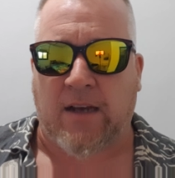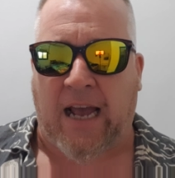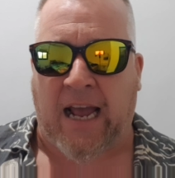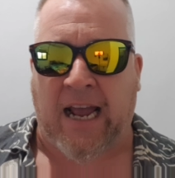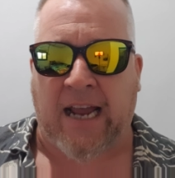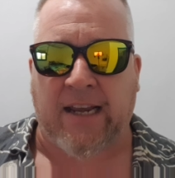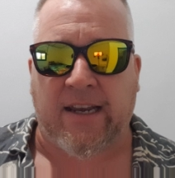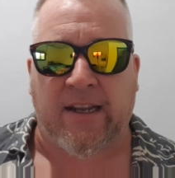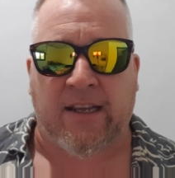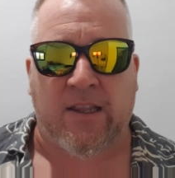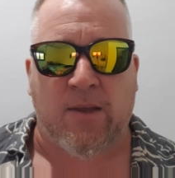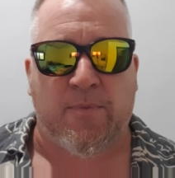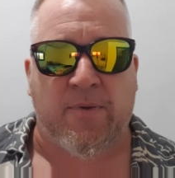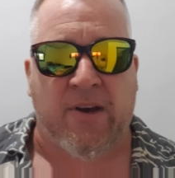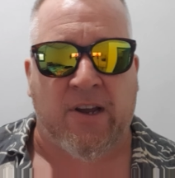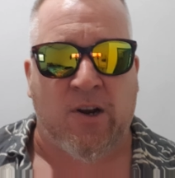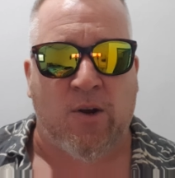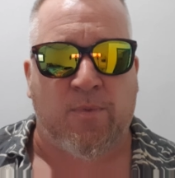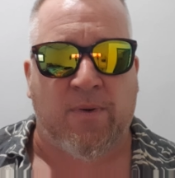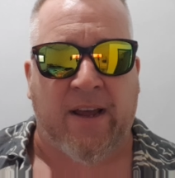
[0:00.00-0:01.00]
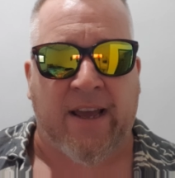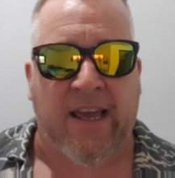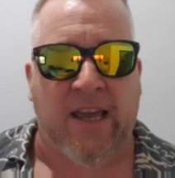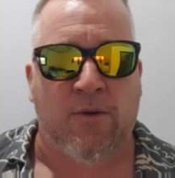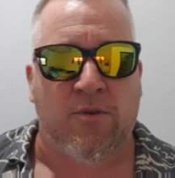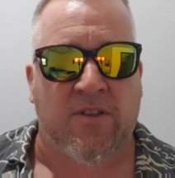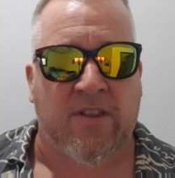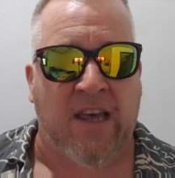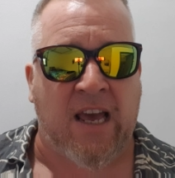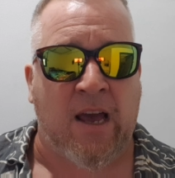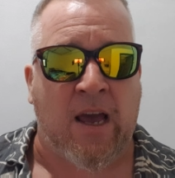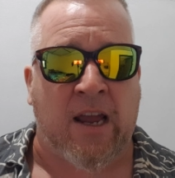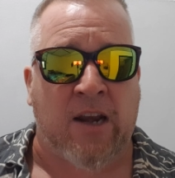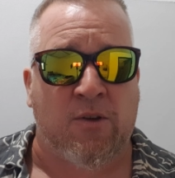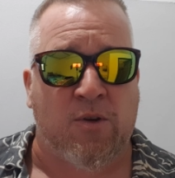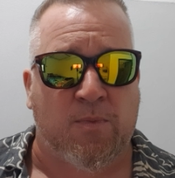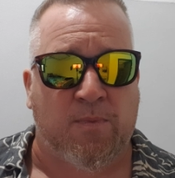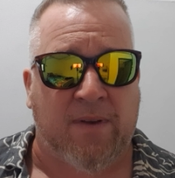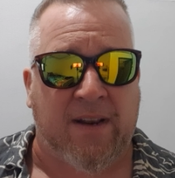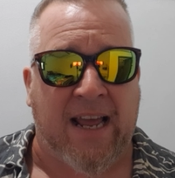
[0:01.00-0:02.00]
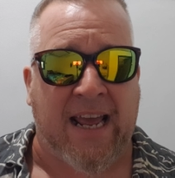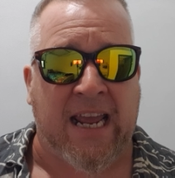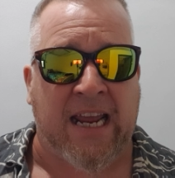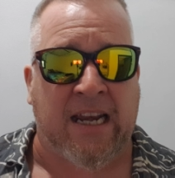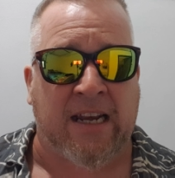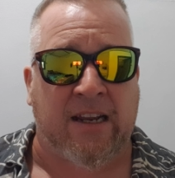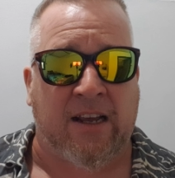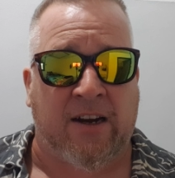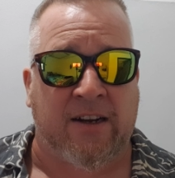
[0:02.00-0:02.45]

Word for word: Eddie, the piano player, he was there and he was playing.